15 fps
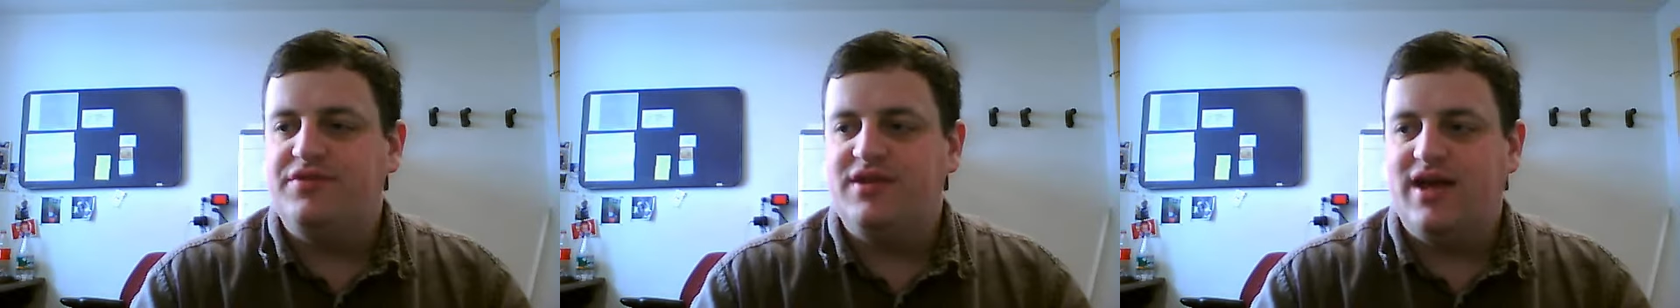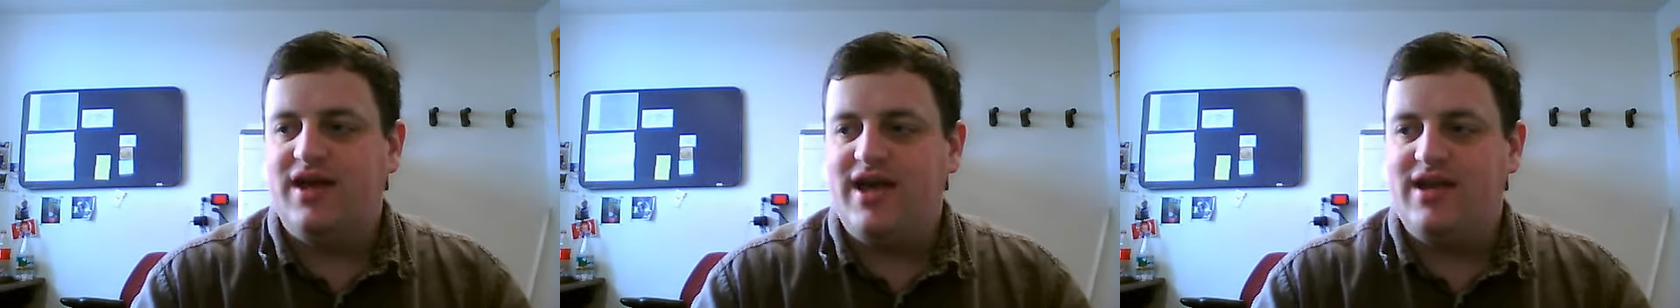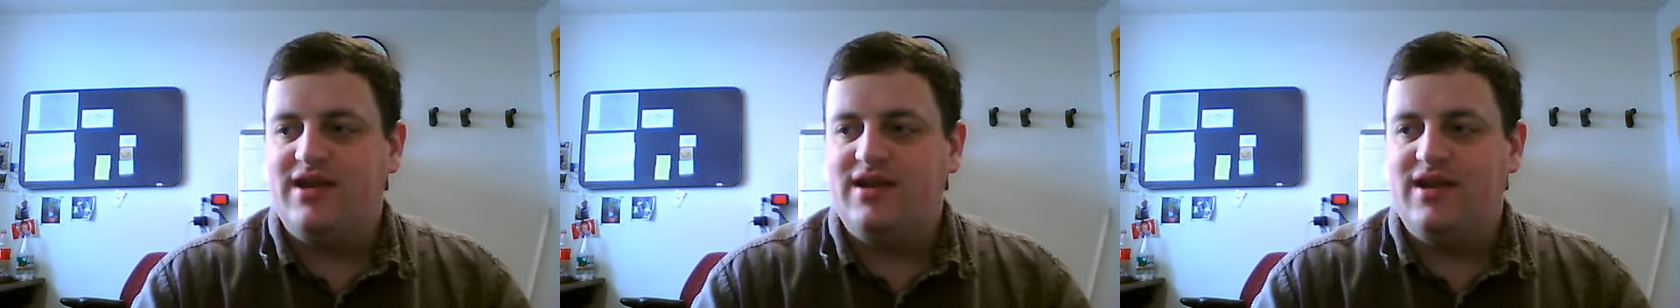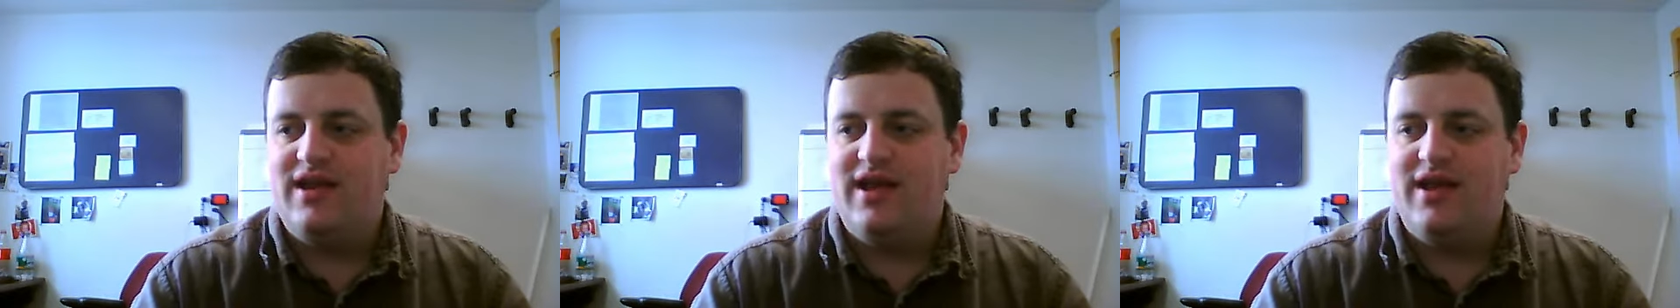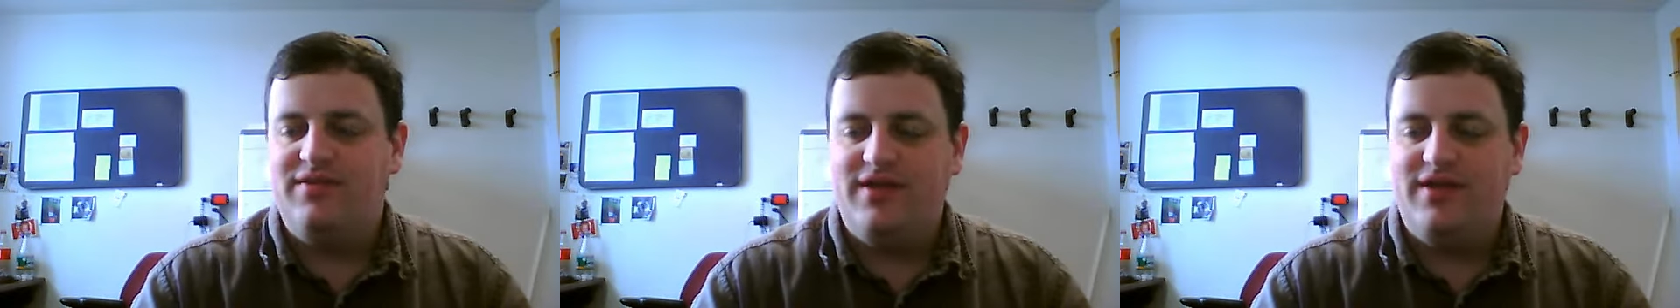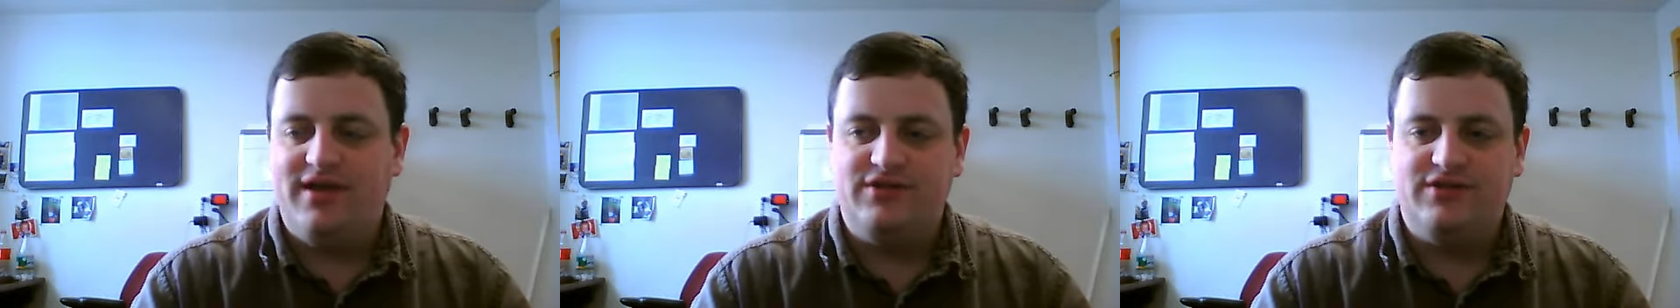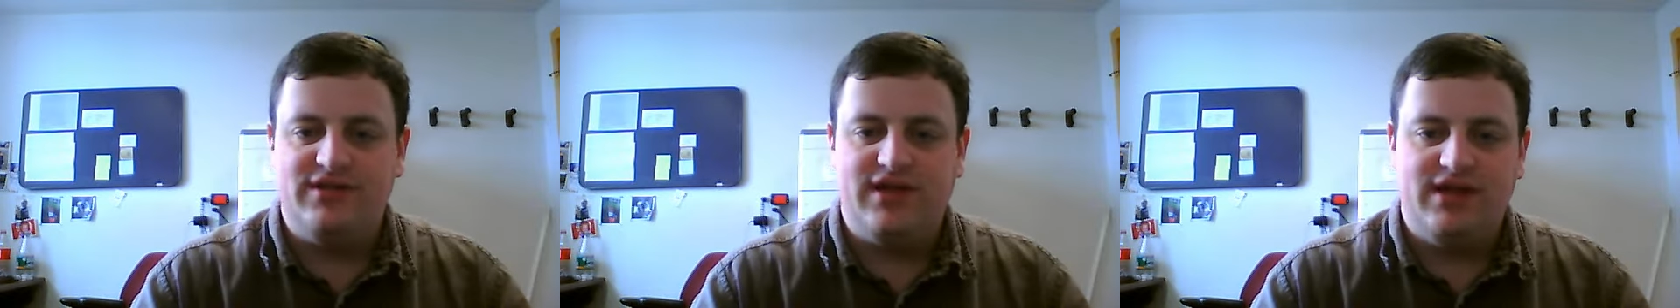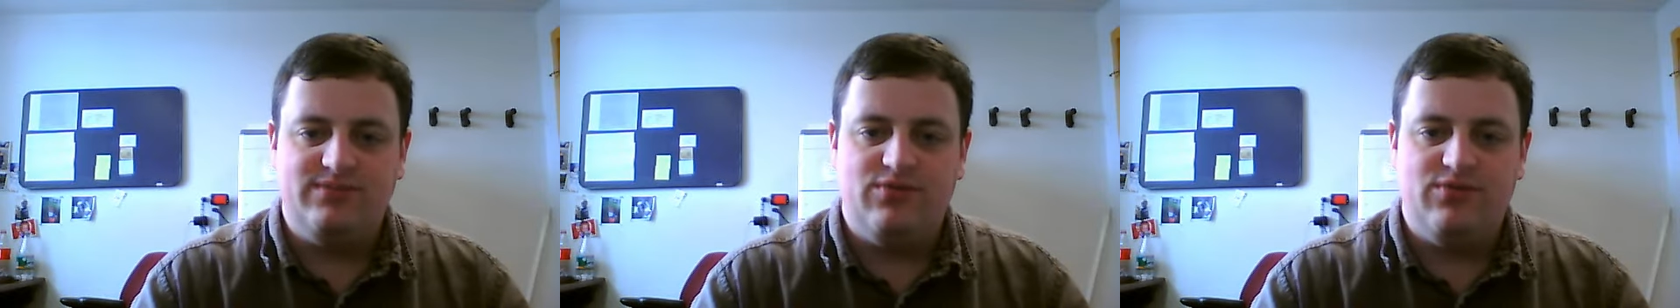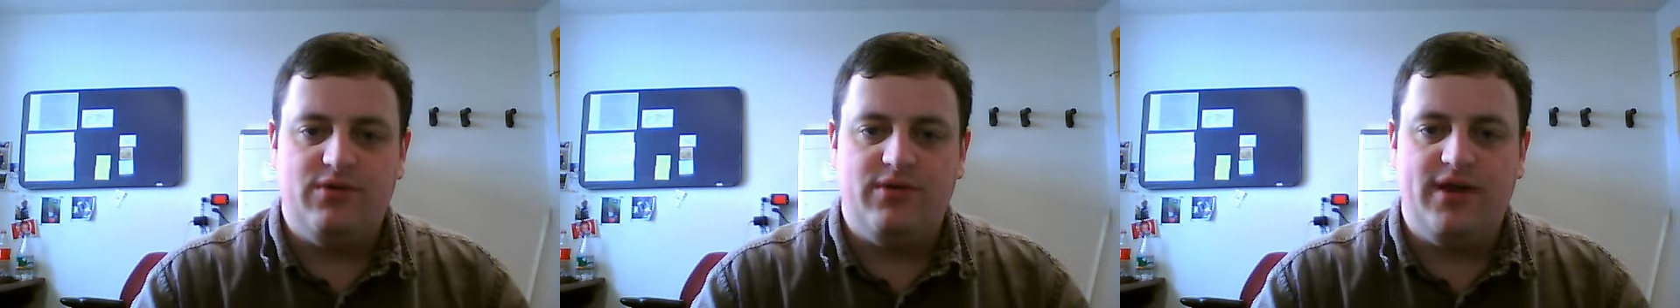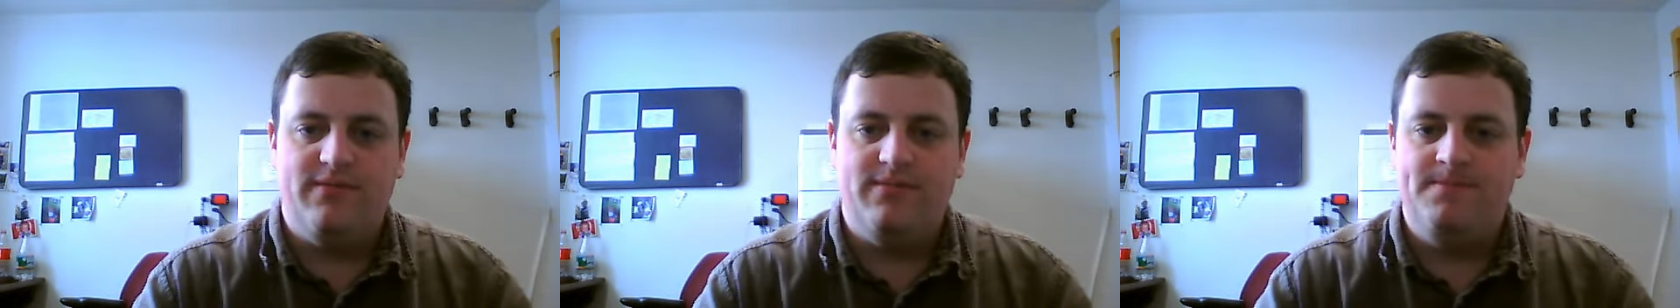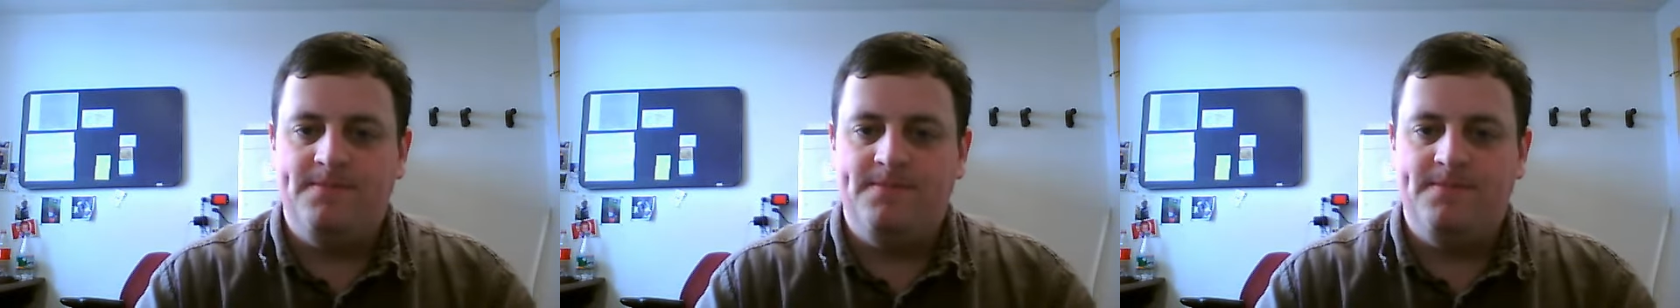the diet and the exercise program,